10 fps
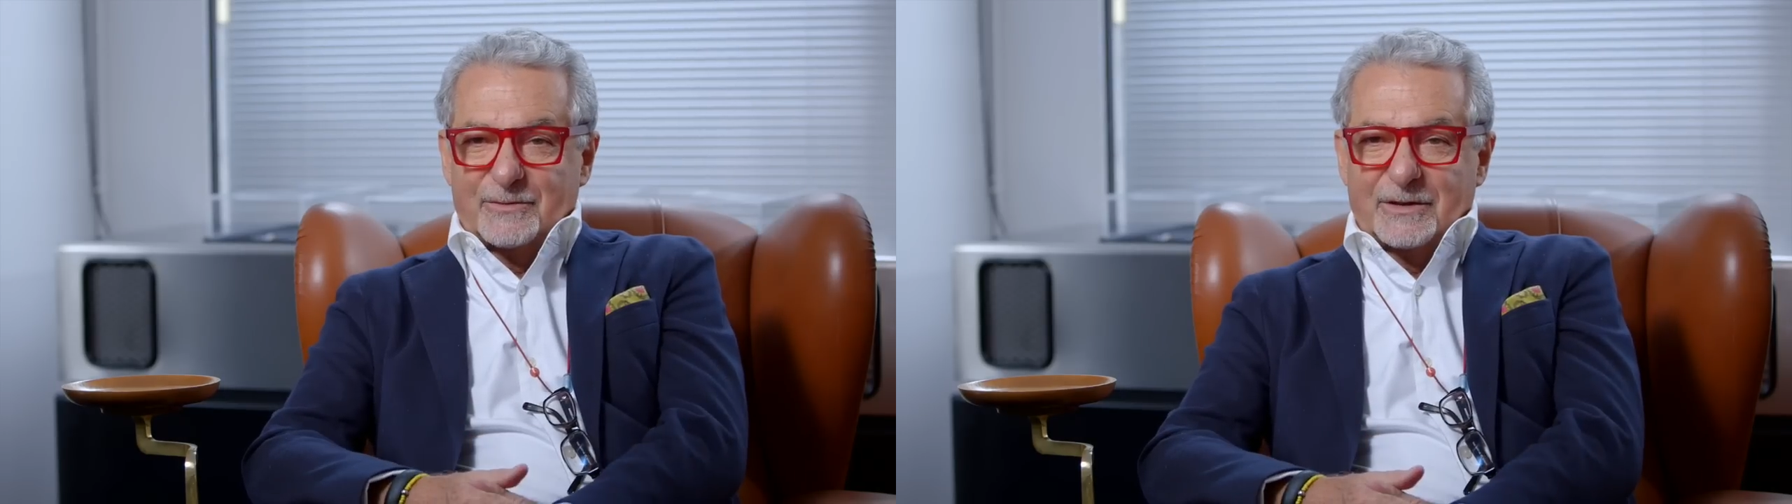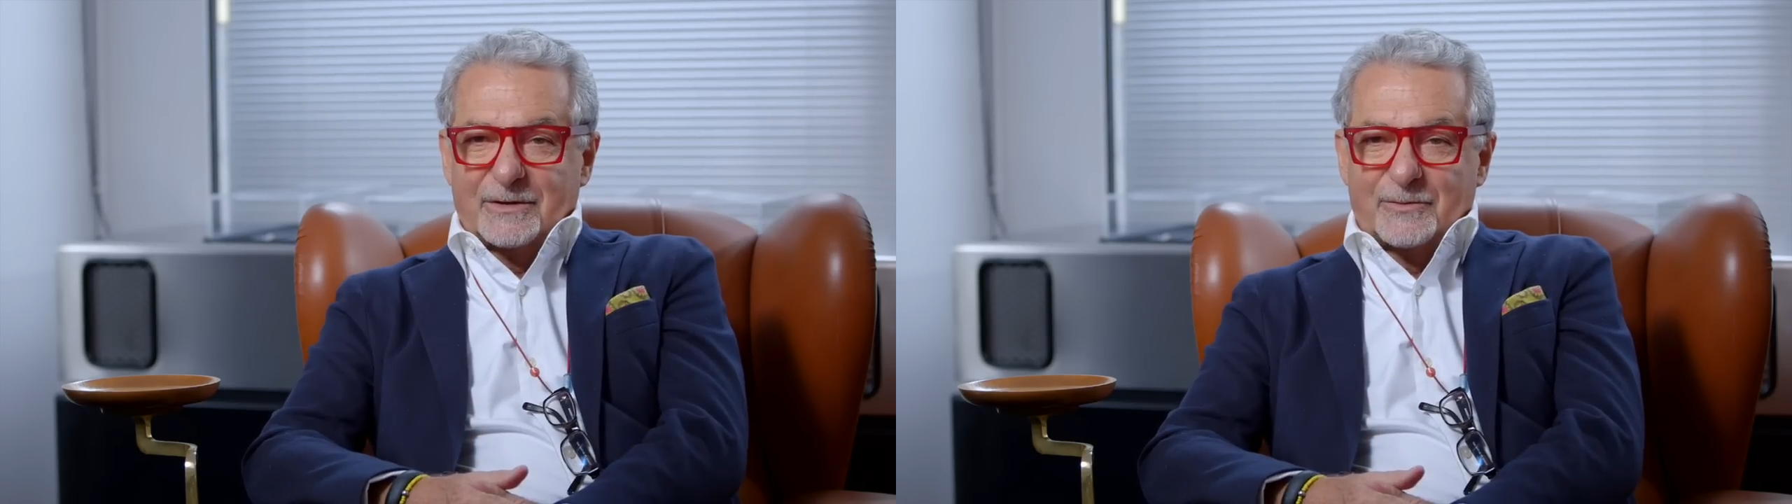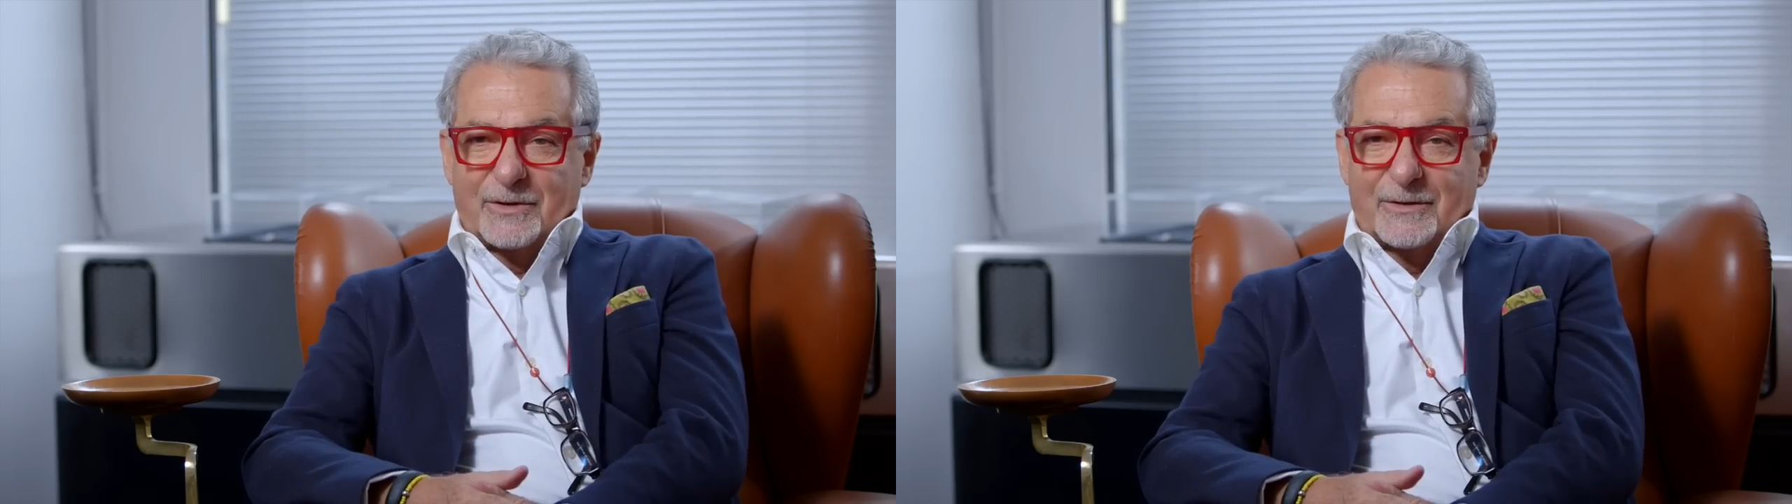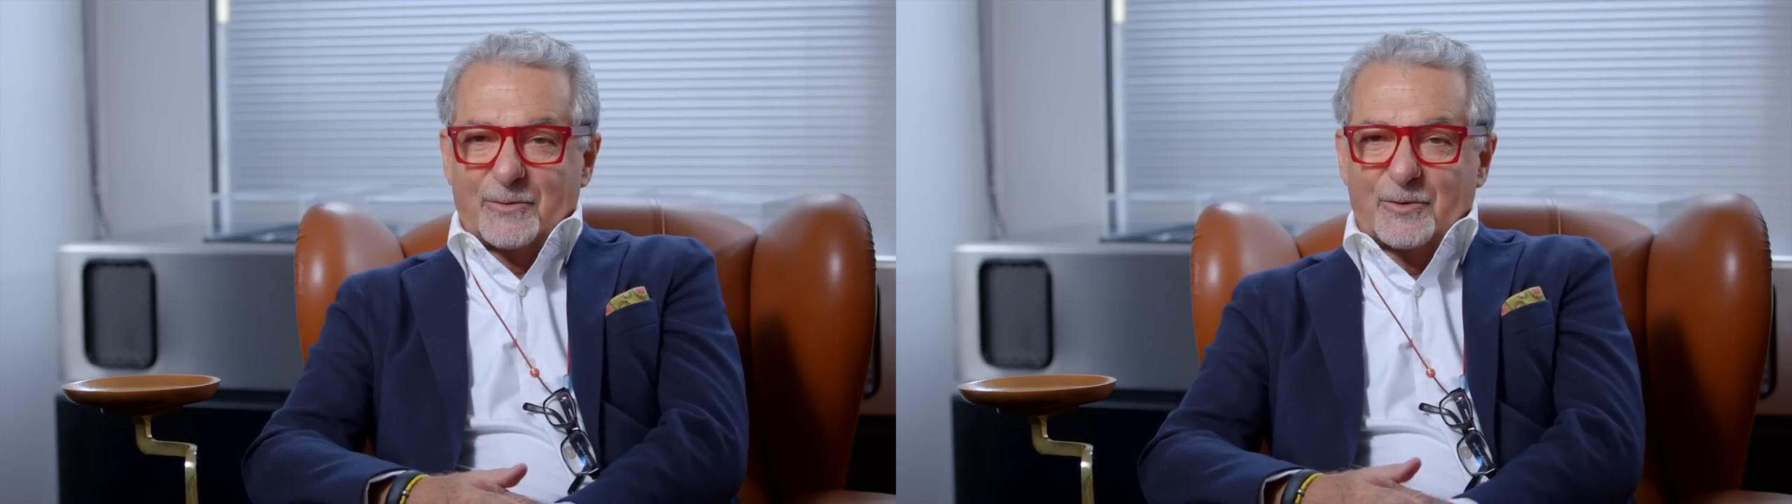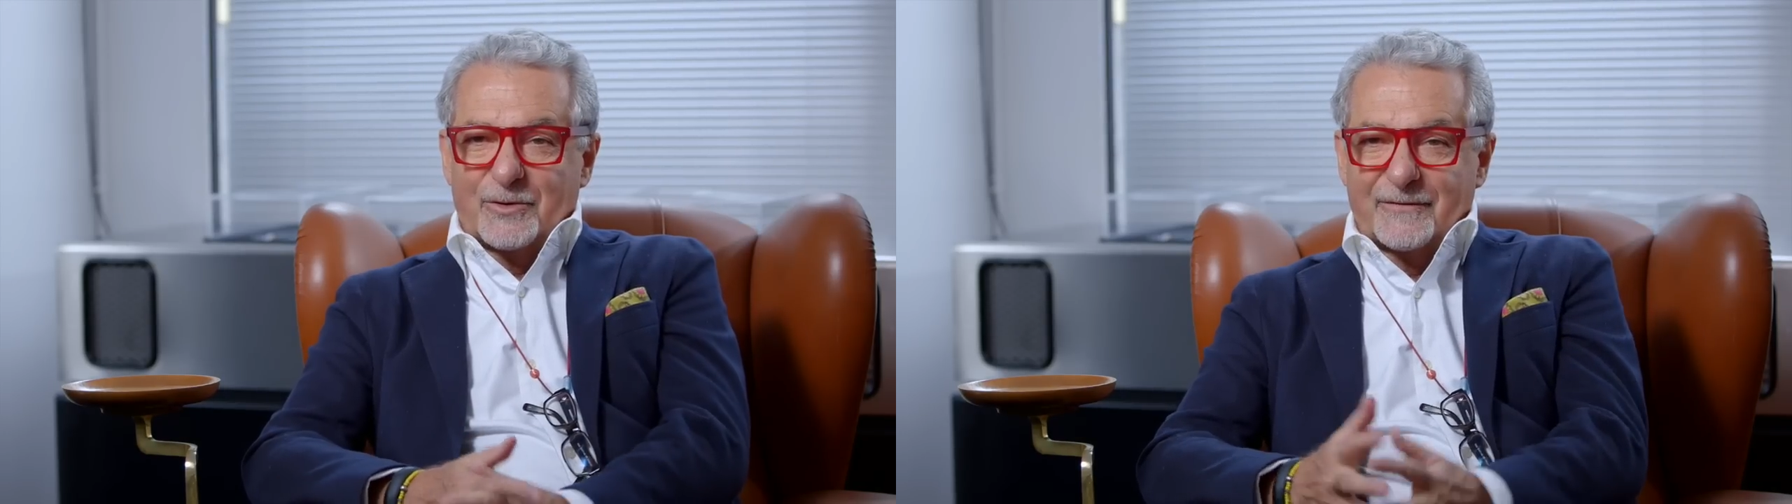We are, we are
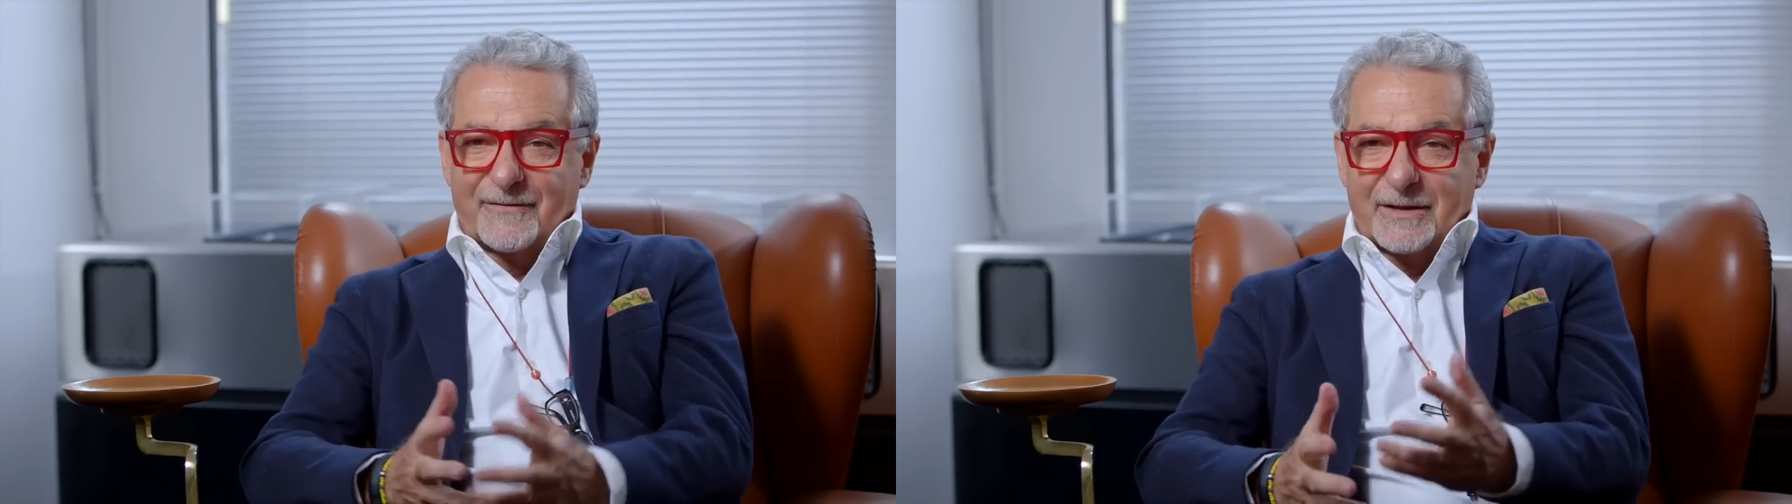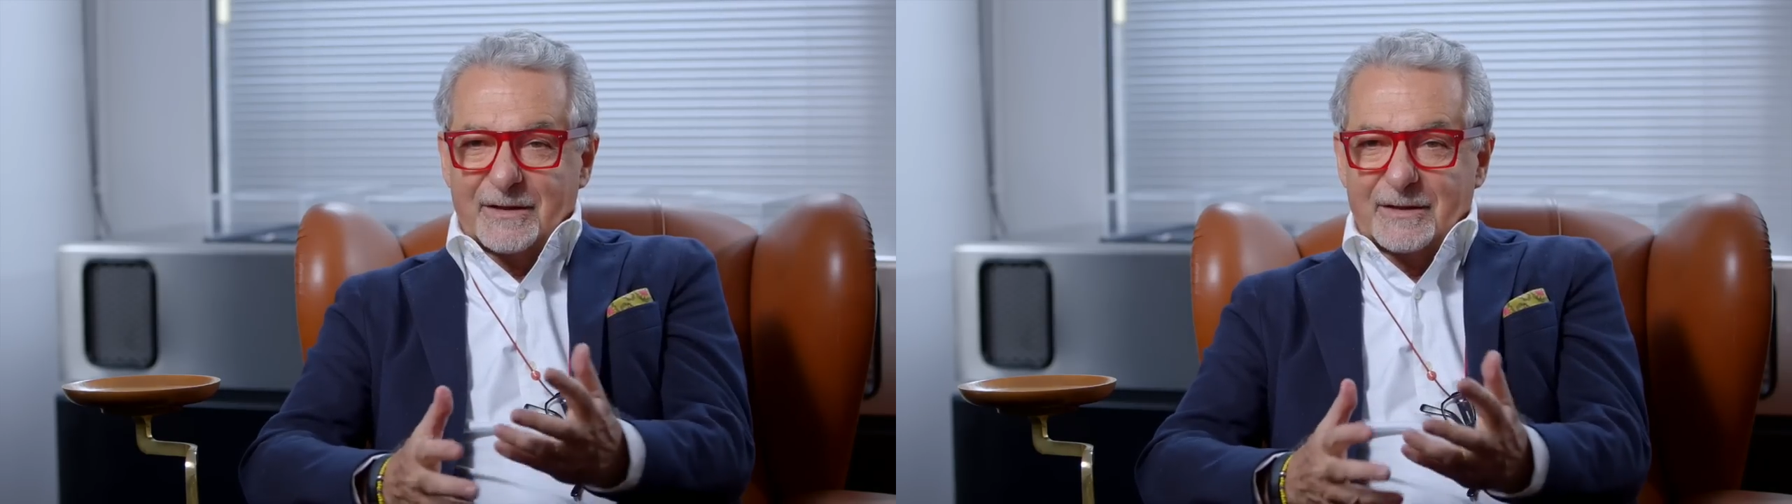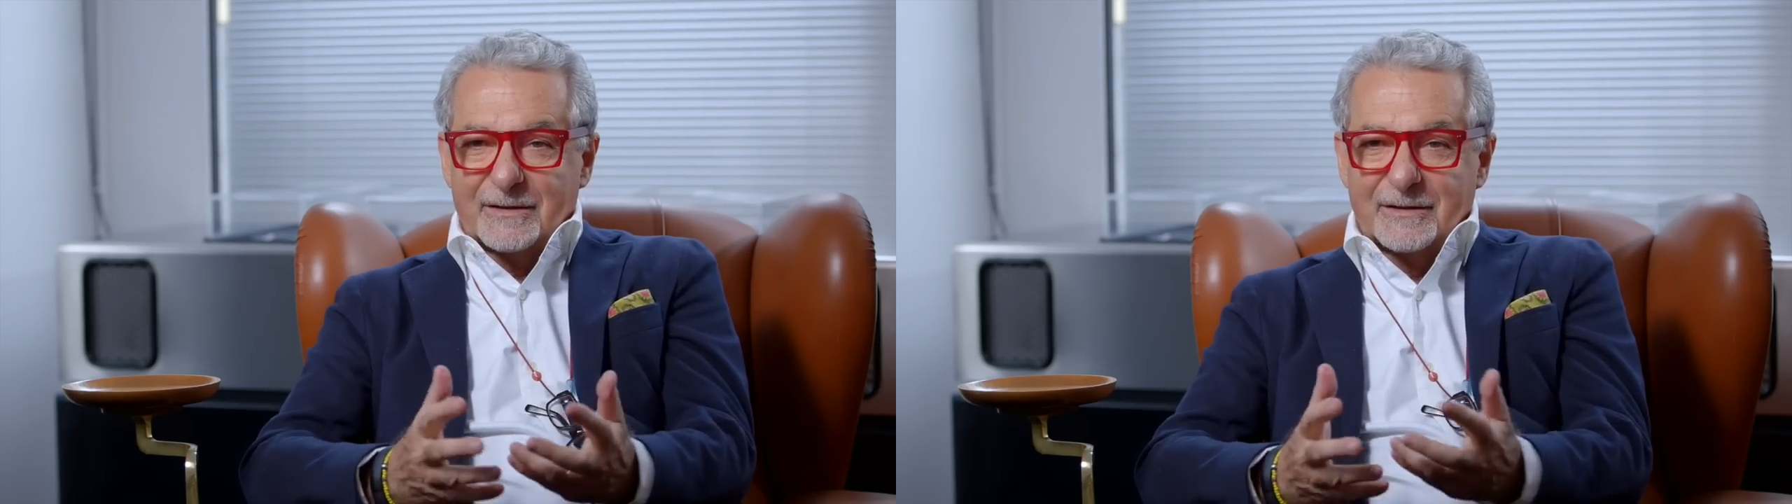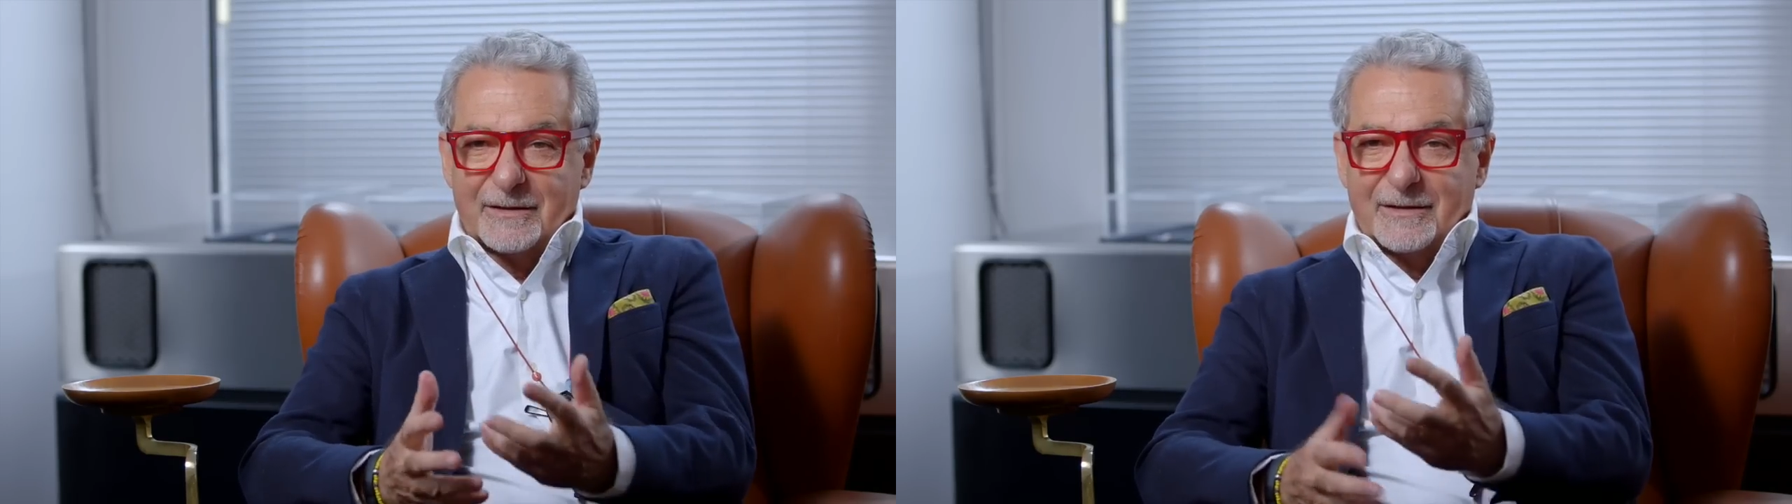more of the,